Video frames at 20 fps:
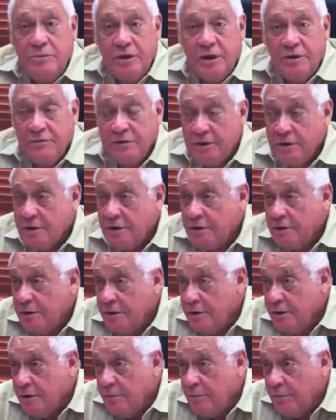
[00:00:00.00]
You have a
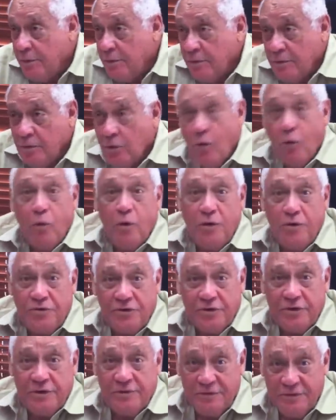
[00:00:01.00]
gold
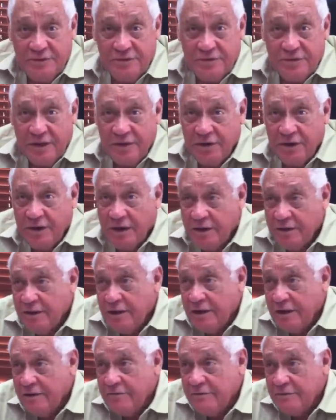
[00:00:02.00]
service at
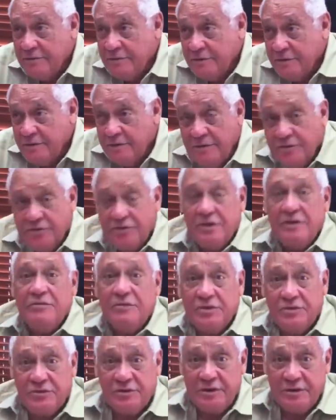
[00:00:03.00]
another level,
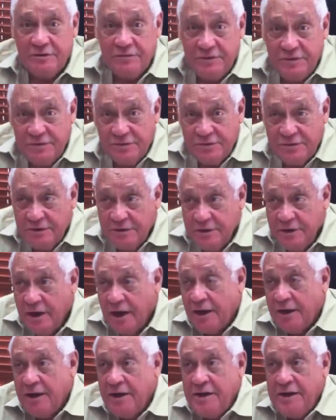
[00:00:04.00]
silver service,
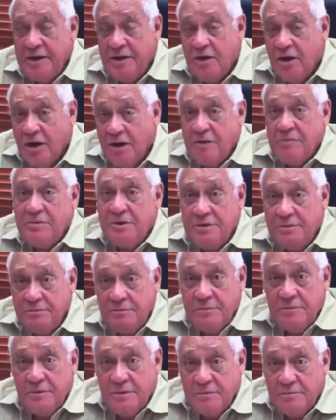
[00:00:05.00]
and an economy,
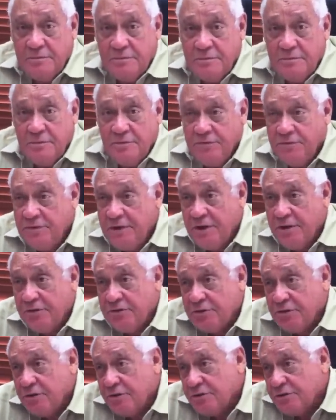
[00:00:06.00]
fair
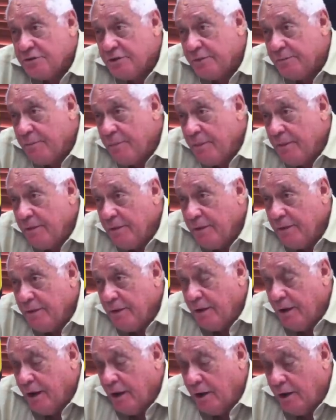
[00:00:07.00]
structure.
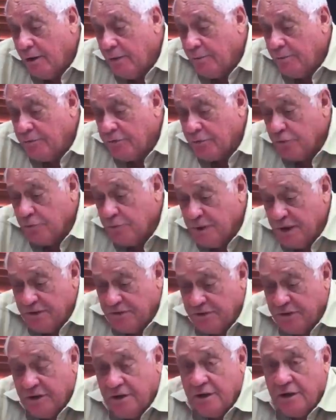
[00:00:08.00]
So
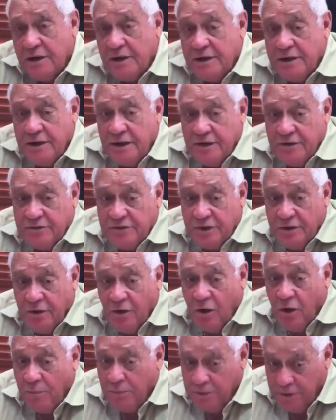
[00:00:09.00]
basically, it's an
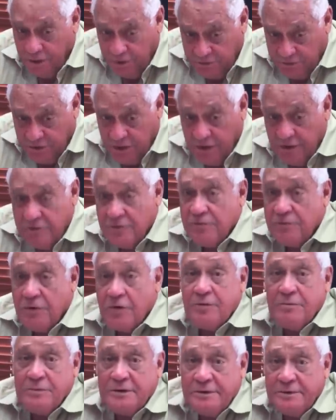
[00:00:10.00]
uphill task
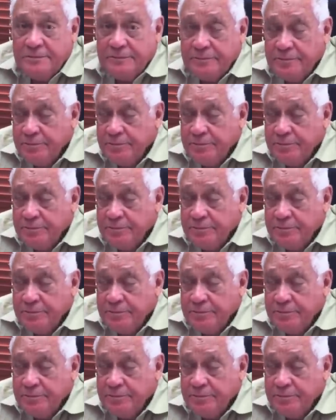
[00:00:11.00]
for me